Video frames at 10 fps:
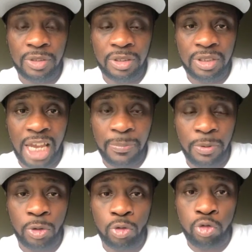type
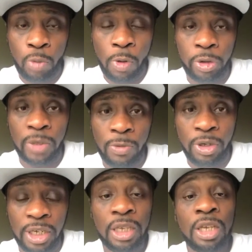of group or
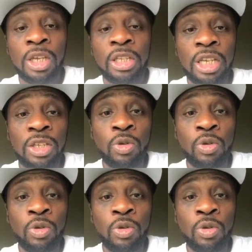community, then